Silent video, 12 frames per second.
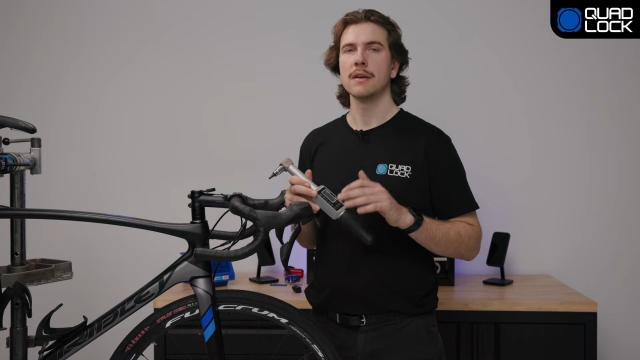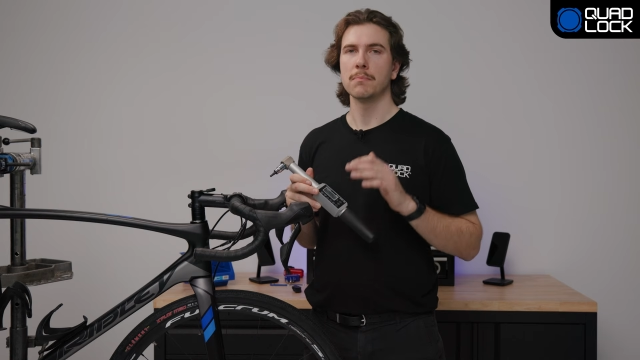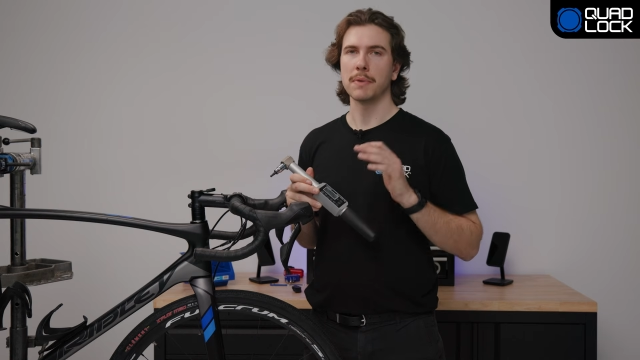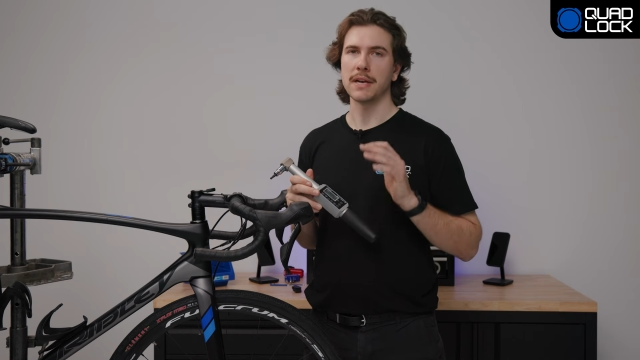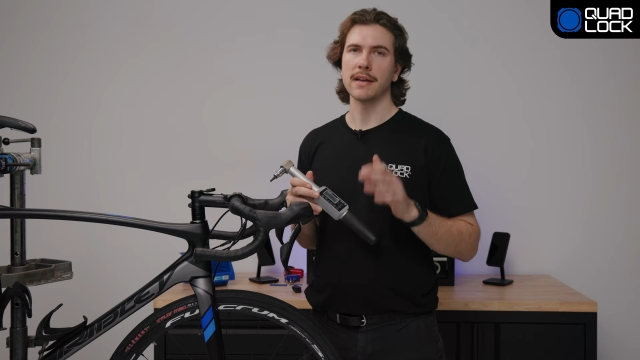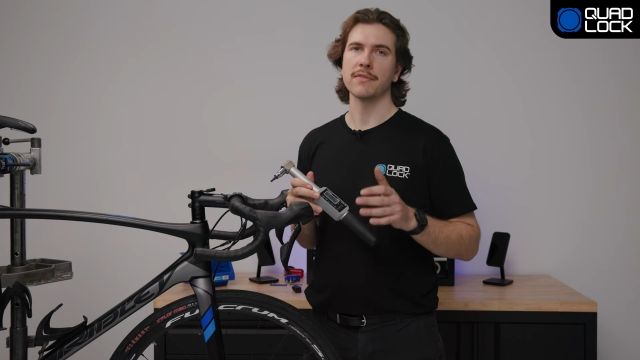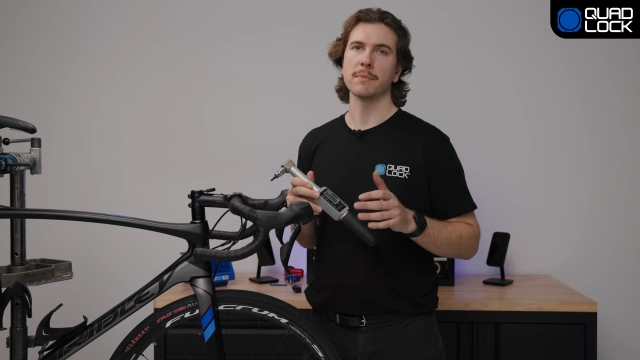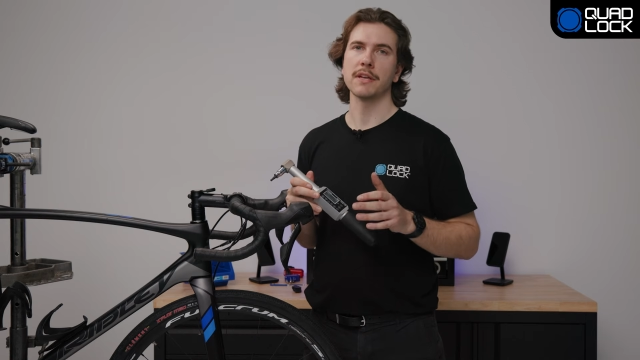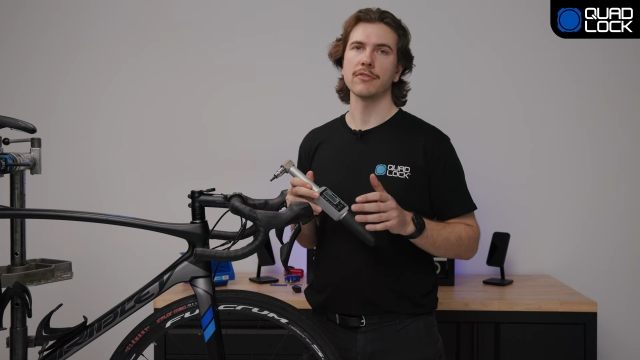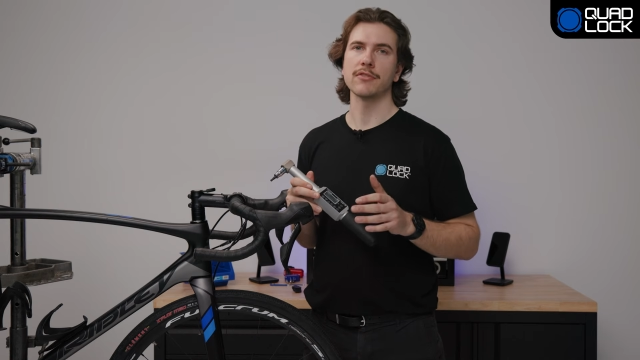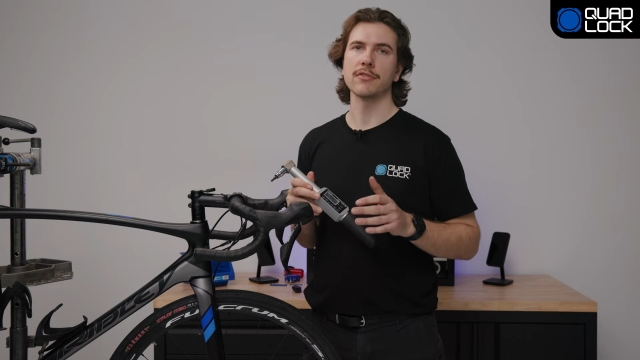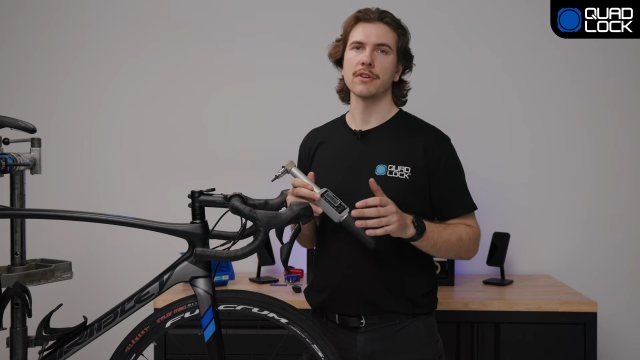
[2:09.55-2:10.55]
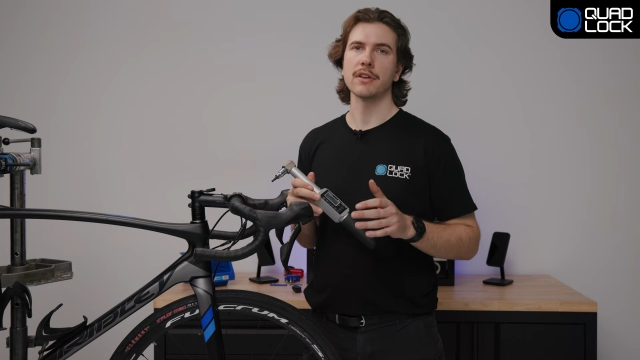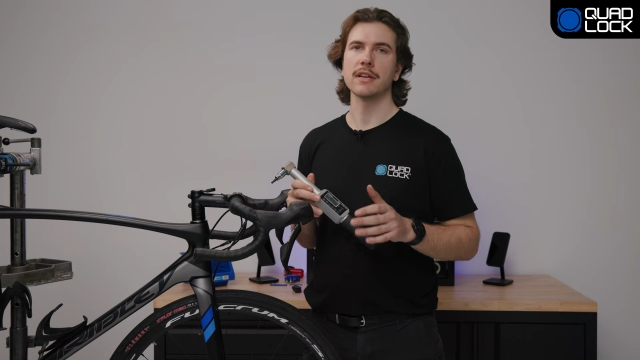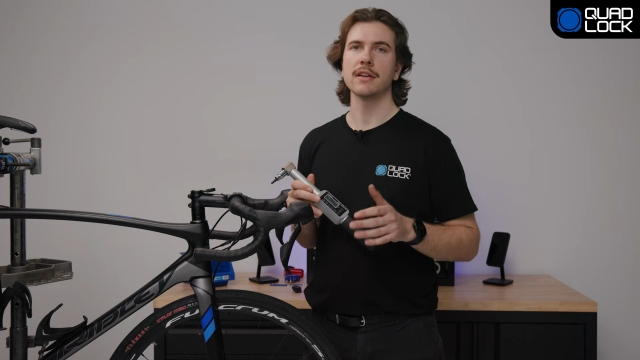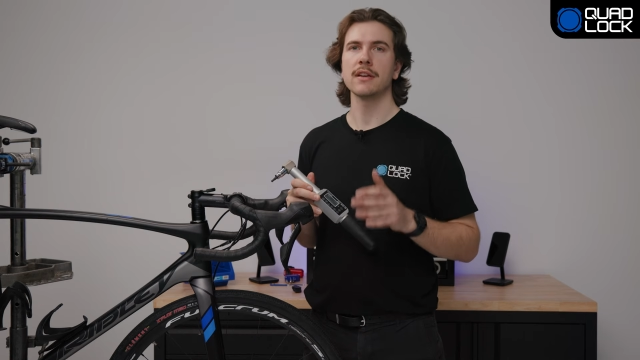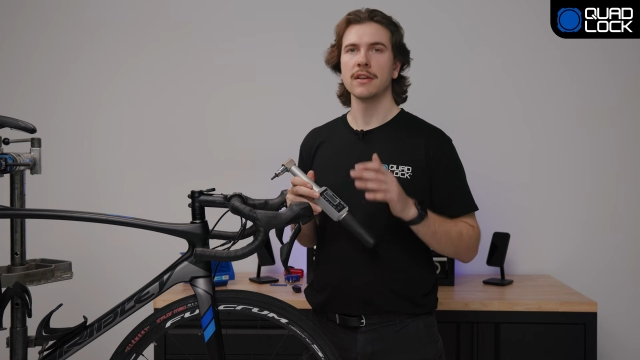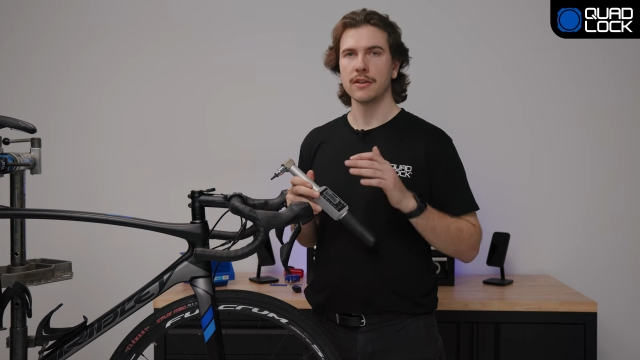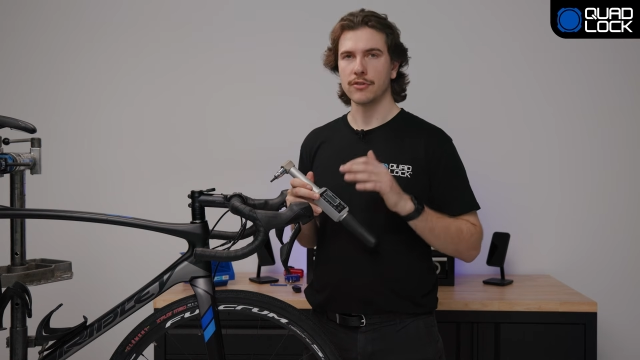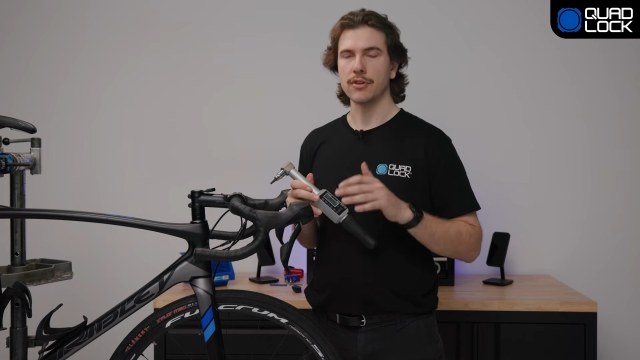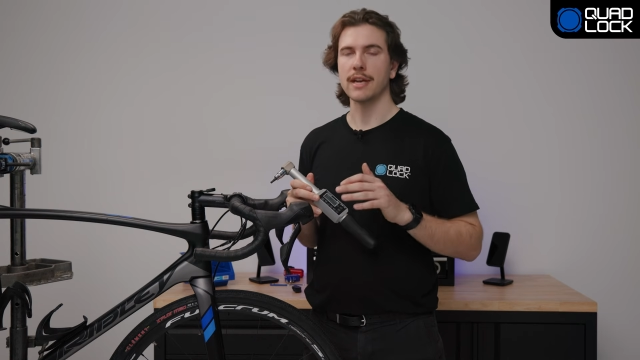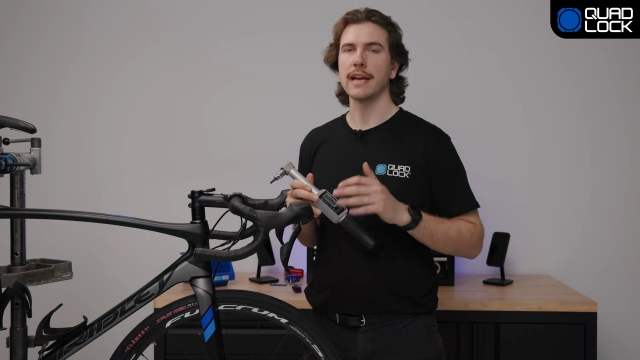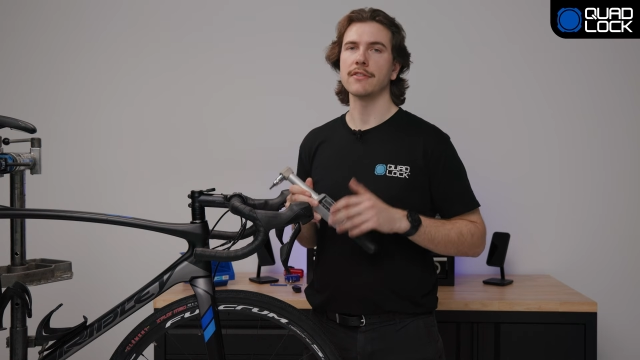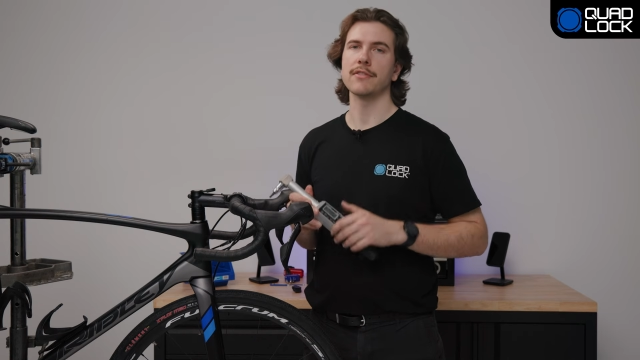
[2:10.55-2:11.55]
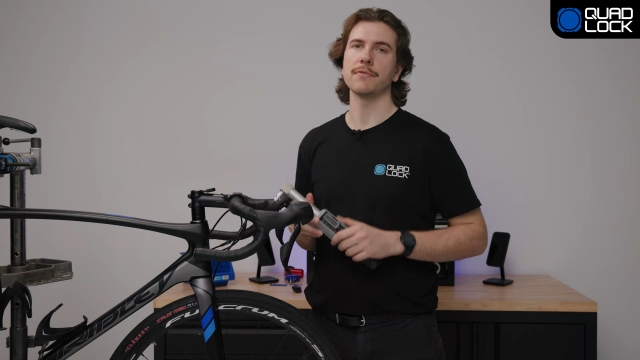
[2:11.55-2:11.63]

but as mentioned earlier, you can just